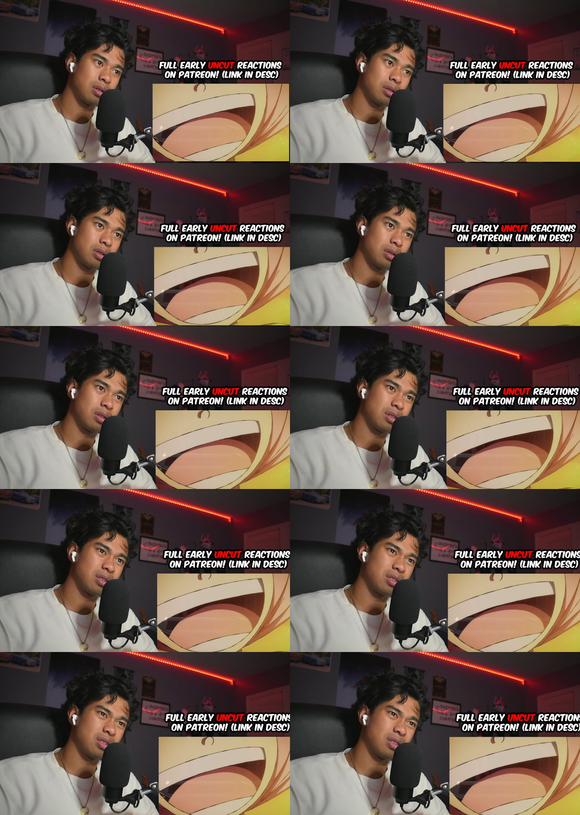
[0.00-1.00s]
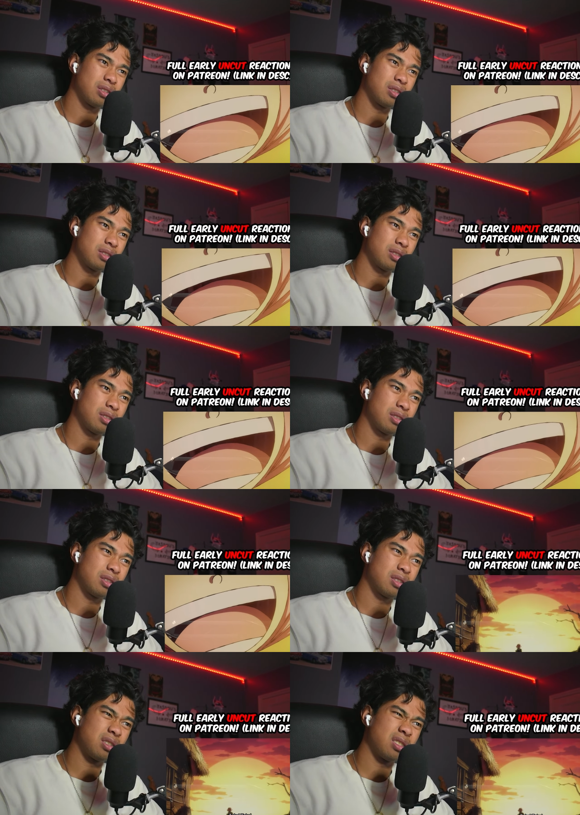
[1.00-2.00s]

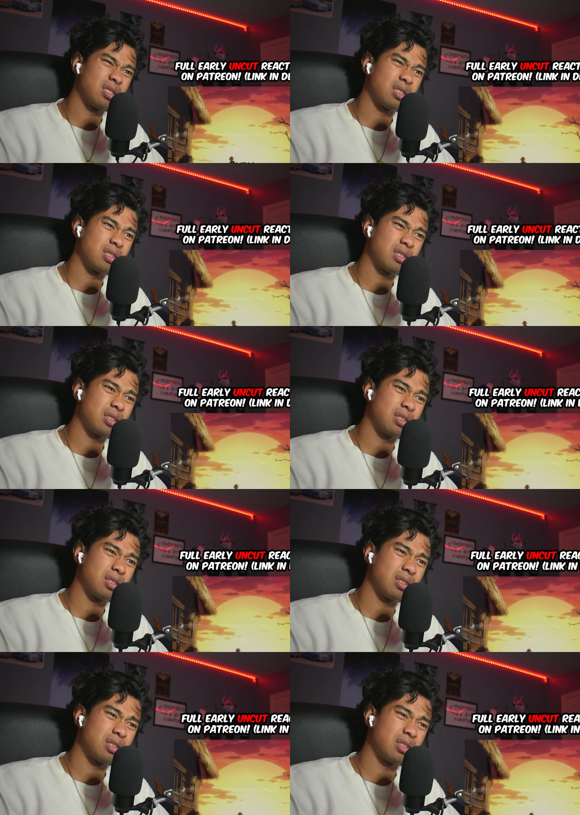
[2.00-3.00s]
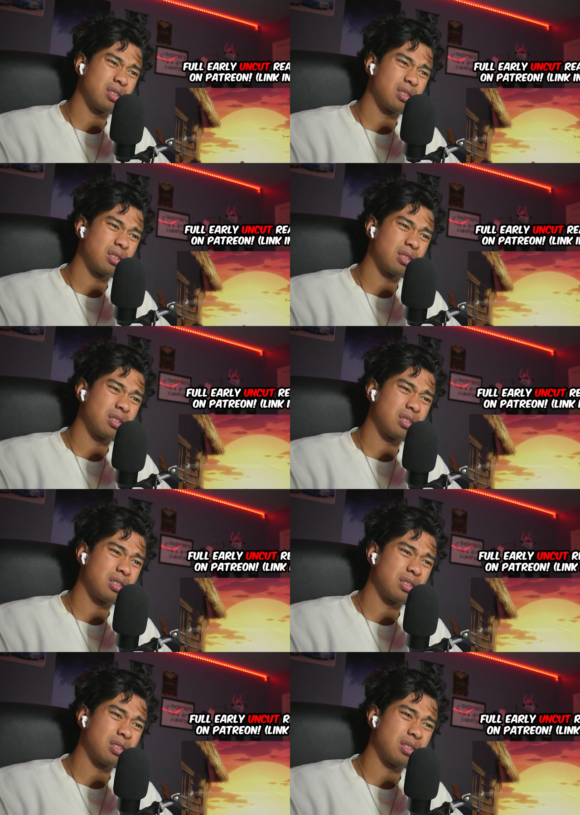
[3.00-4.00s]
Nobody speaks.